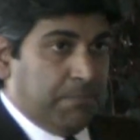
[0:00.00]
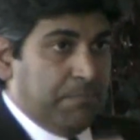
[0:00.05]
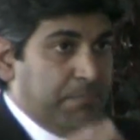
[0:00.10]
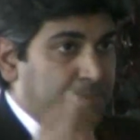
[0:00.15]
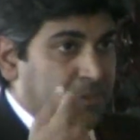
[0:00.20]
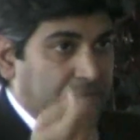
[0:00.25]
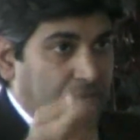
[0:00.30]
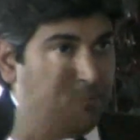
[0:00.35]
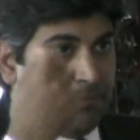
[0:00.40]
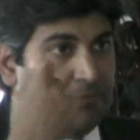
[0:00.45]

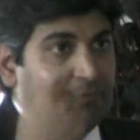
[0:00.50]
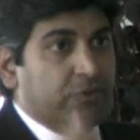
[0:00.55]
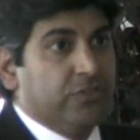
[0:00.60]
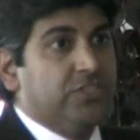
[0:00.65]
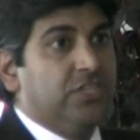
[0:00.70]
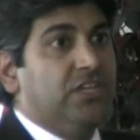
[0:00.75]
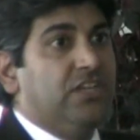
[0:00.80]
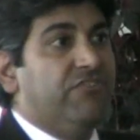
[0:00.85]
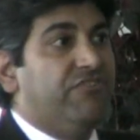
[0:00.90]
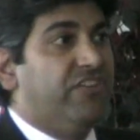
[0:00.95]
pick up a
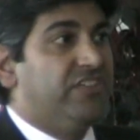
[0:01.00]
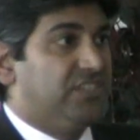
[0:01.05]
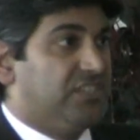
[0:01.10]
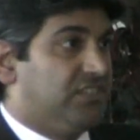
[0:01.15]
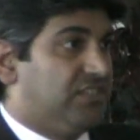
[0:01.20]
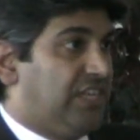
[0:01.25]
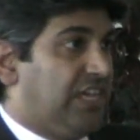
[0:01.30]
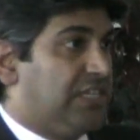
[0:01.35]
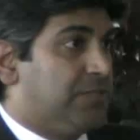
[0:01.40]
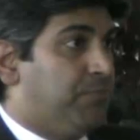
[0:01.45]
Virginia
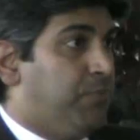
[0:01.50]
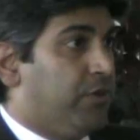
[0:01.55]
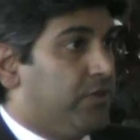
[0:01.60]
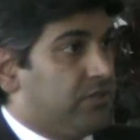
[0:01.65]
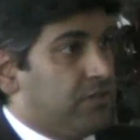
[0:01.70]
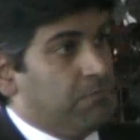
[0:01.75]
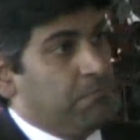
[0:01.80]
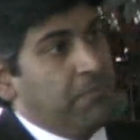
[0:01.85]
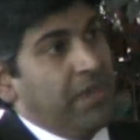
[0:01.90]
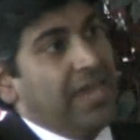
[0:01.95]
physics textbook,
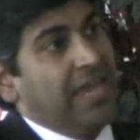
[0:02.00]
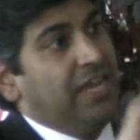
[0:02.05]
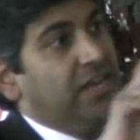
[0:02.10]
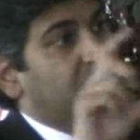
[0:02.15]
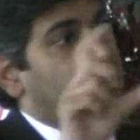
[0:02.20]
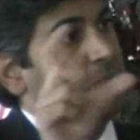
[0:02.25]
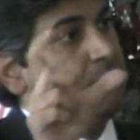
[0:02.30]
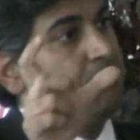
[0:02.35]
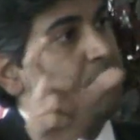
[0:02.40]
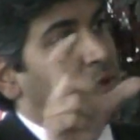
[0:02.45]
the main
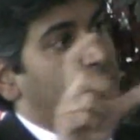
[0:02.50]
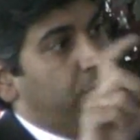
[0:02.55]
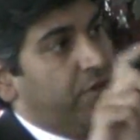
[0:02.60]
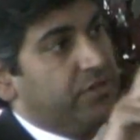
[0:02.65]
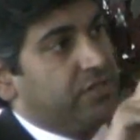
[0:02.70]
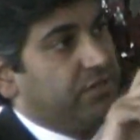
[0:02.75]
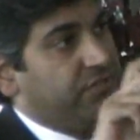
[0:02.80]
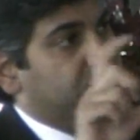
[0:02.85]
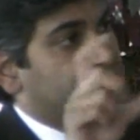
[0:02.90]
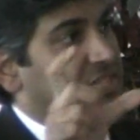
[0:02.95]

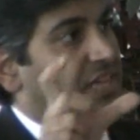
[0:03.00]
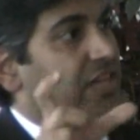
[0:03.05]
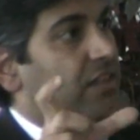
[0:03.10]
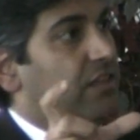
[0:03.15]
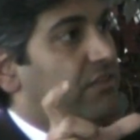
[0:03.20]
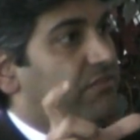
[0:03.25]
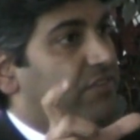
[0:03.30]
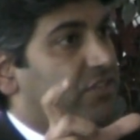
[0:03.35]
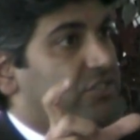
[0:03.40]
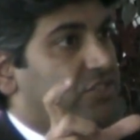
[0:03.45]
component of a
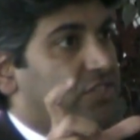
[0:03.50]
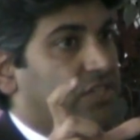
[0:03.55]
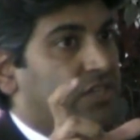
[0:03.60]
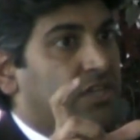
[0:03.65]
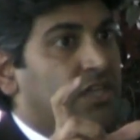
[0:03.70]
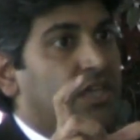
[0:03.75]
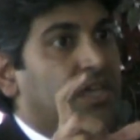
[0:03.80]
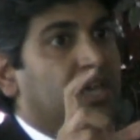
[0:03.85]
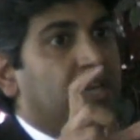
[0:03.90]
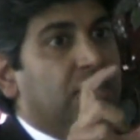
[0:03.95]

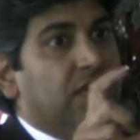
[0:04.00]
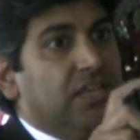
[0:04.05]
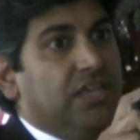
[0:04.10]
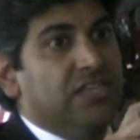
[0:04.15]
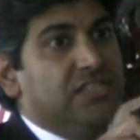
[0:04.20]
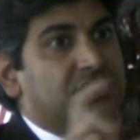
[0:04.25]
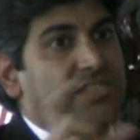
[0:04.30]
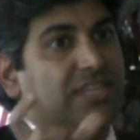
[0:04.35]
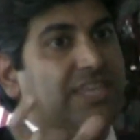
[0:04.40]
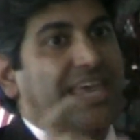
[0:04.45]
television
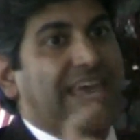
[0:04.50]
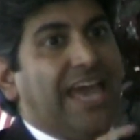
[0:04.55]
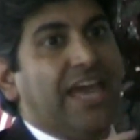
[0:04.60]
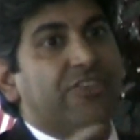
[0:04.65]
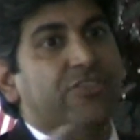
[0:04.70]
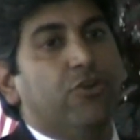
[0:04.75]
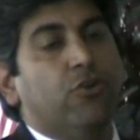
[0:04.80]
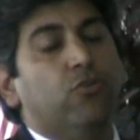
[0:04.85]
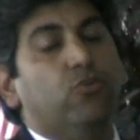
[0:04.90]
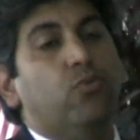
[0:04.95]
is the
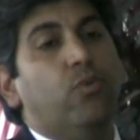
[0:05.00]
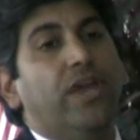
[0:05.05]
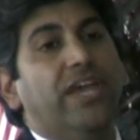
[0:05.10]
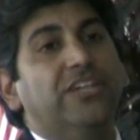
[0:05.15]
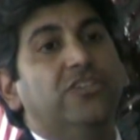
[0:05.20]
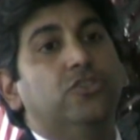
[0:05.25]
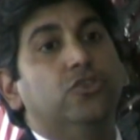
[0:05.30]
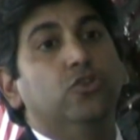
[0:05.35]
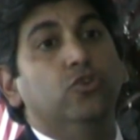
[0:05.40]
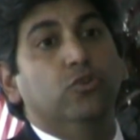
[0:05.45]
cathode
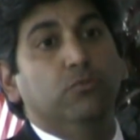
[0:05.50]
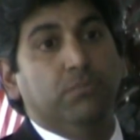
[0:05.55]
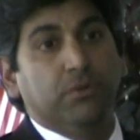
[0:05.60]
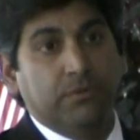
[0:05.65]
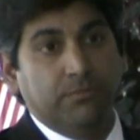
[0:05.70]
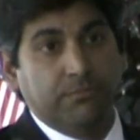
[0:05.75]
ray tube.